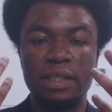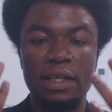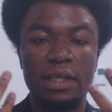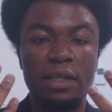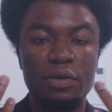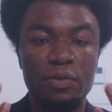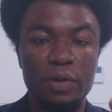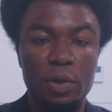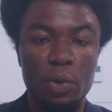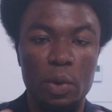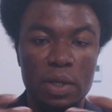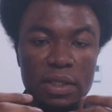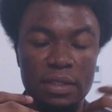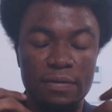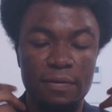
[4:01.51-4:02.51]
tenant
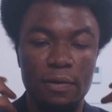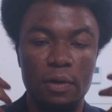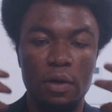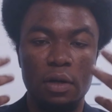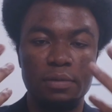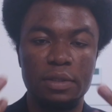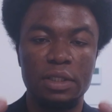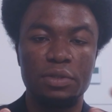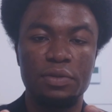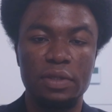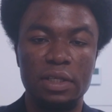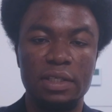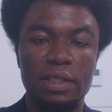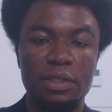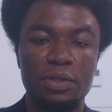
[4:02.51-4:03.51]
requests for objects
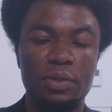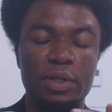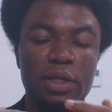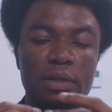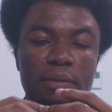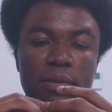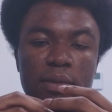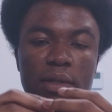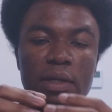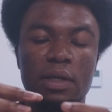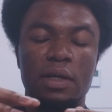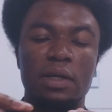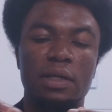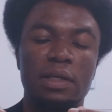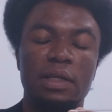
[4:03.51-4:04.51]
related to him,
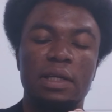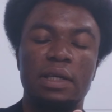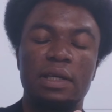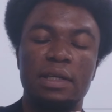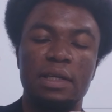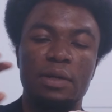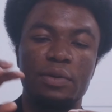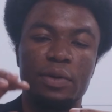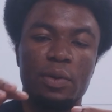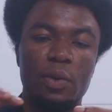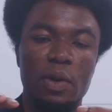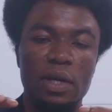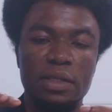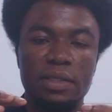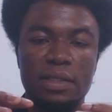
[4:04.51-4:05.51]
the
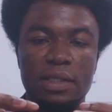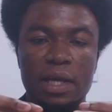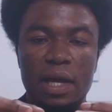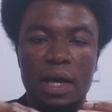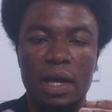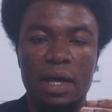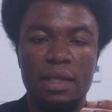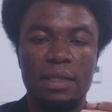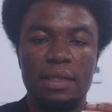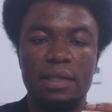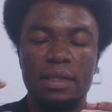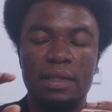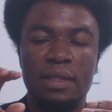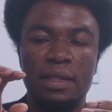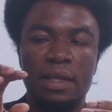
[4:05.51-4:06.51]
requests are
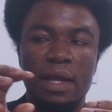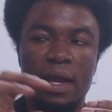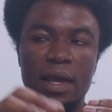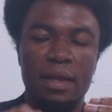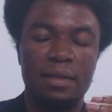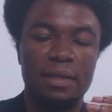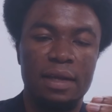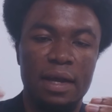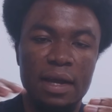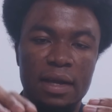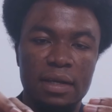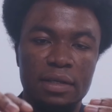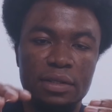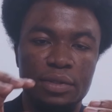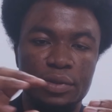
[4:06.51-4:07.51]

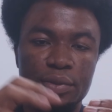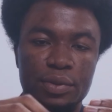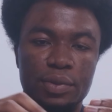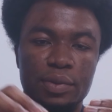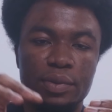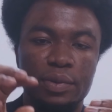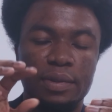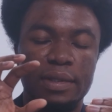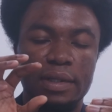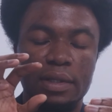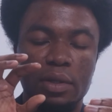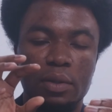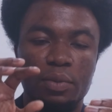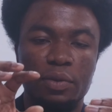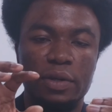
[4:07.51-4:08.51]
tied to
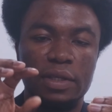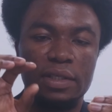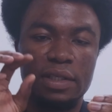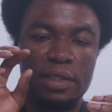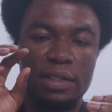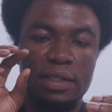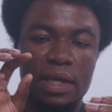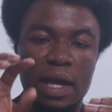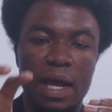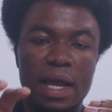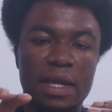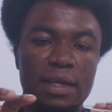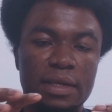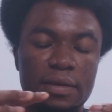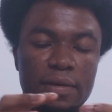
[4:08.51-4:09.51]
the operator's
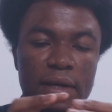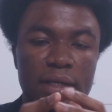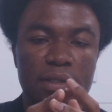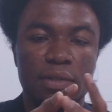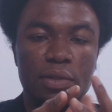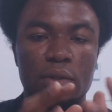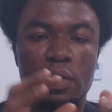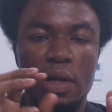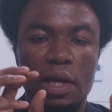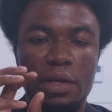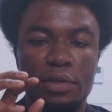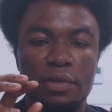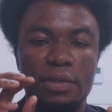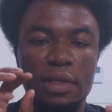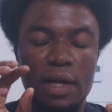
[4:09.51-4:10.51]
ID, right? So I
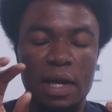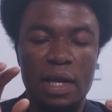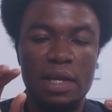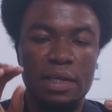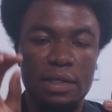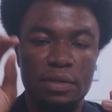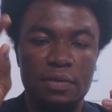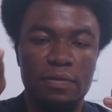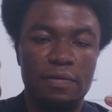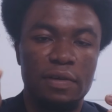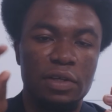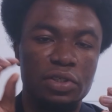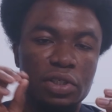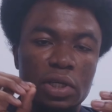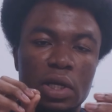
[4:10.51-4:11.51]
use the ID to
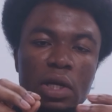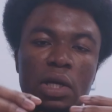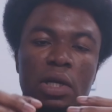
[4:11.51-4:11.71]
fetch